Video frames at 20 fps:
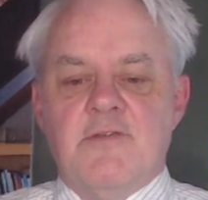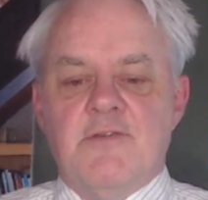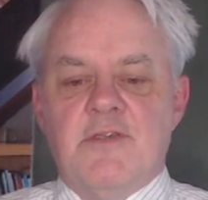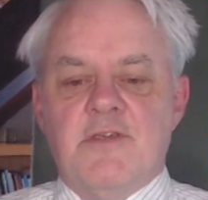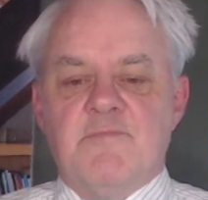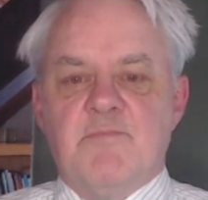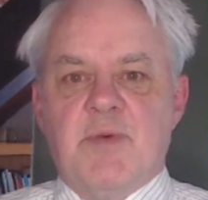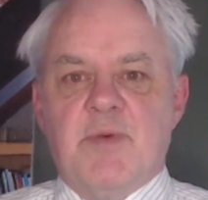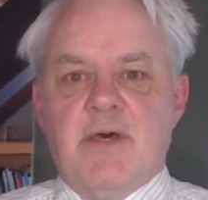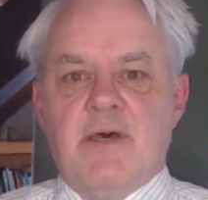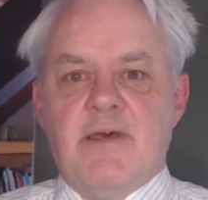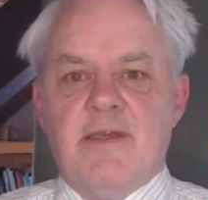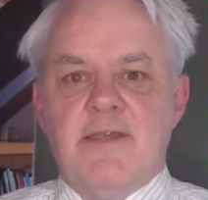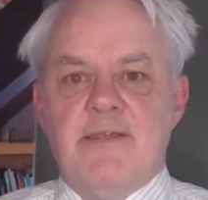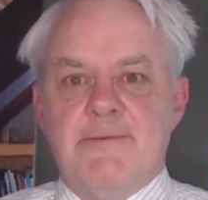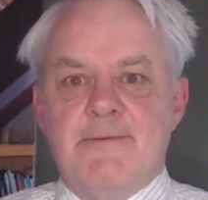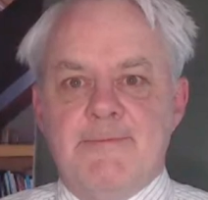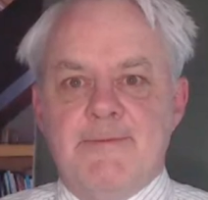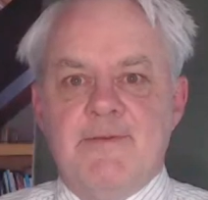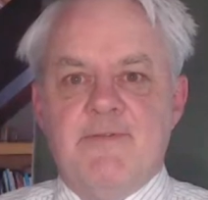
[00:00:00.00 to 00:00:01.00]
just
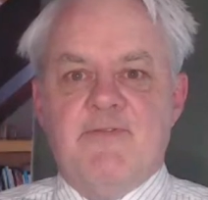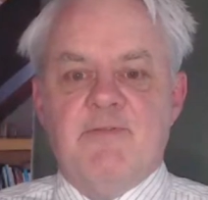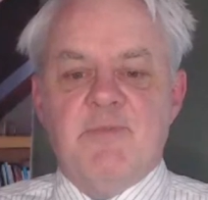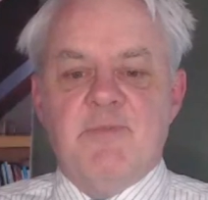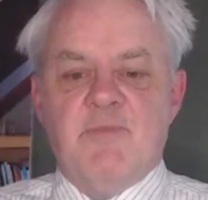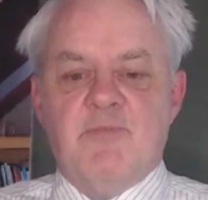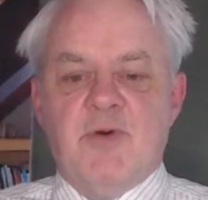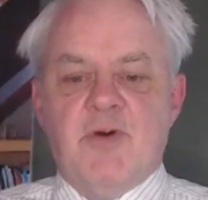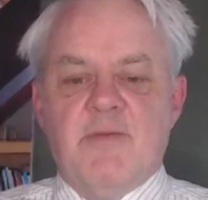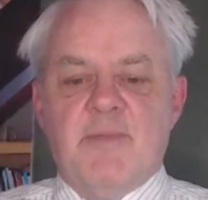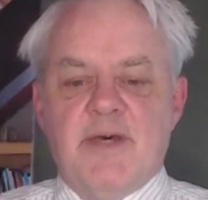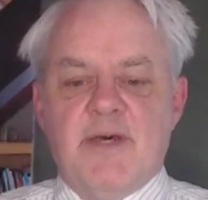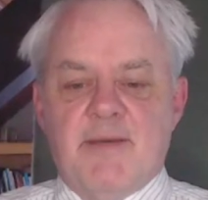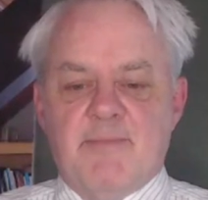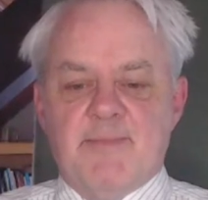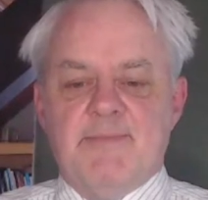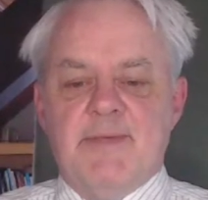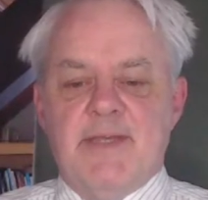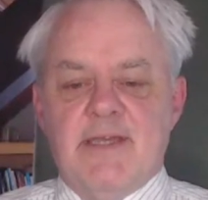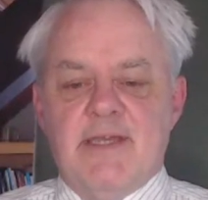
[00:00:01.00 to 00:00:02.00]
by from the bottom
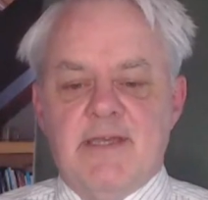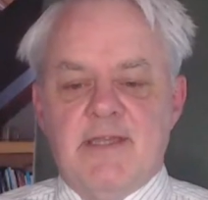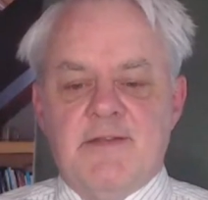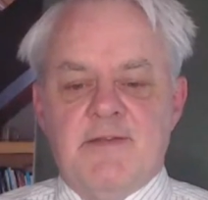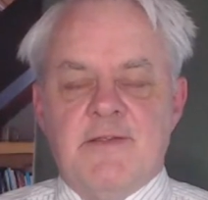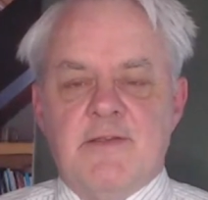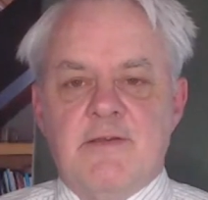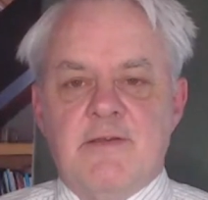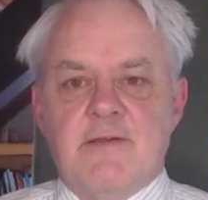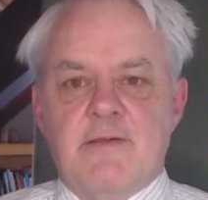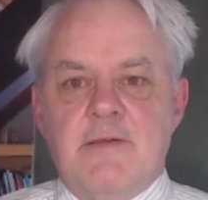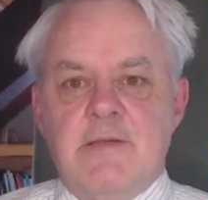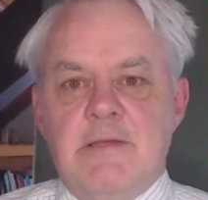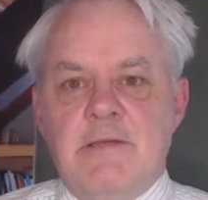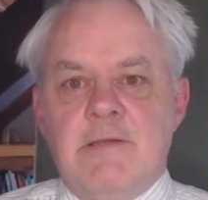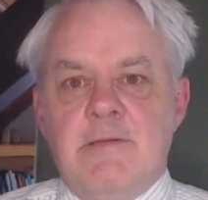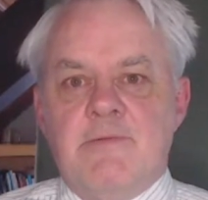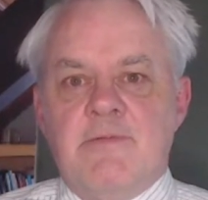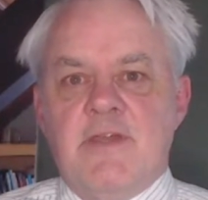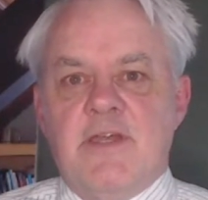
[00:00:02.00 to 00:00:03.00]
up, and
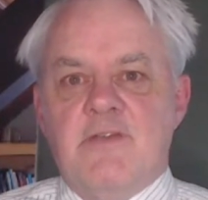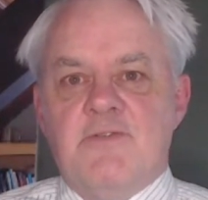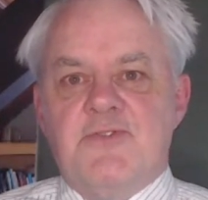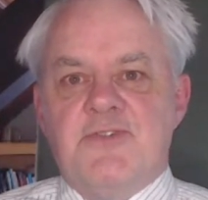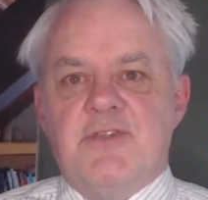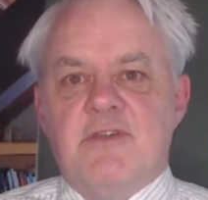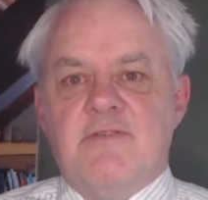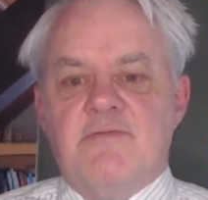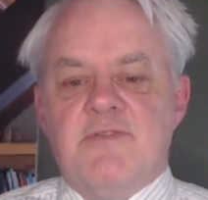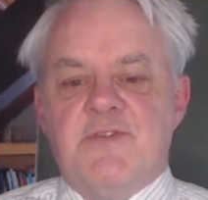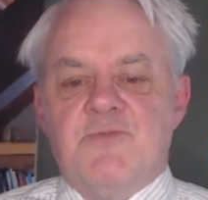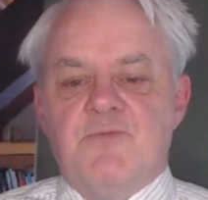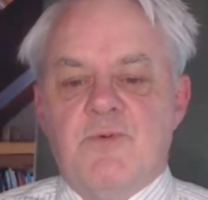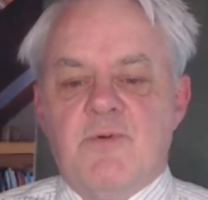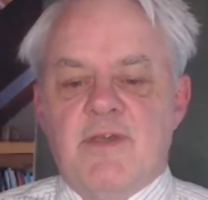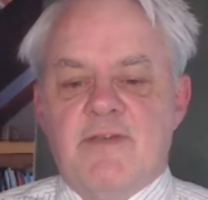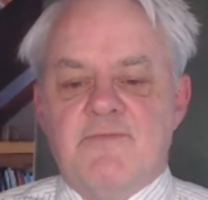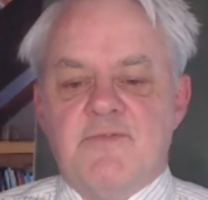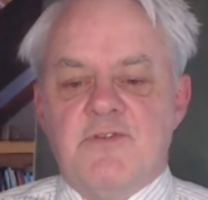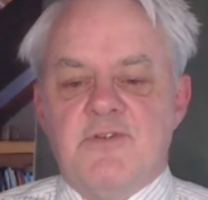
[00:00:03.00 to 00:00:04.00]
the health service
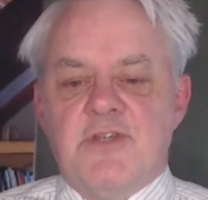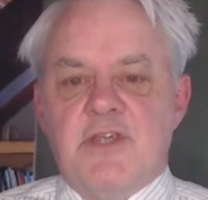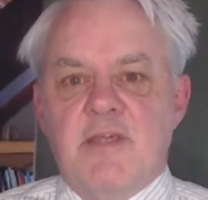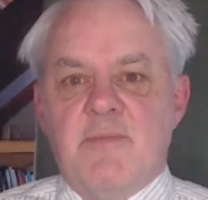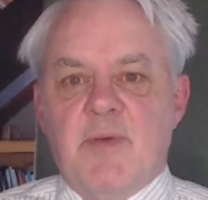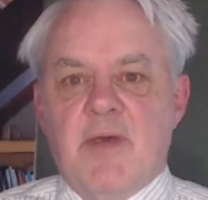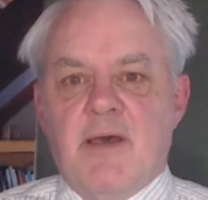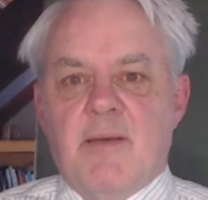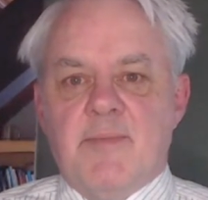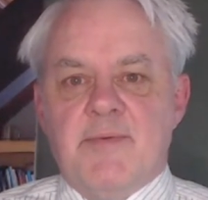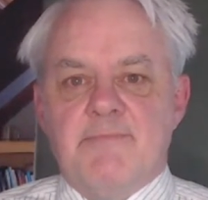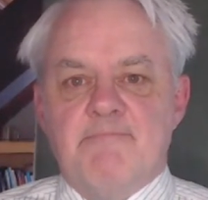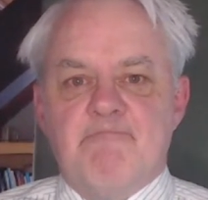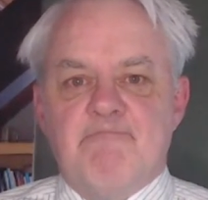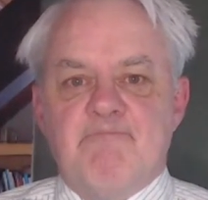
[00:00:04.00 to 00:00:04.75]
will have to shape up.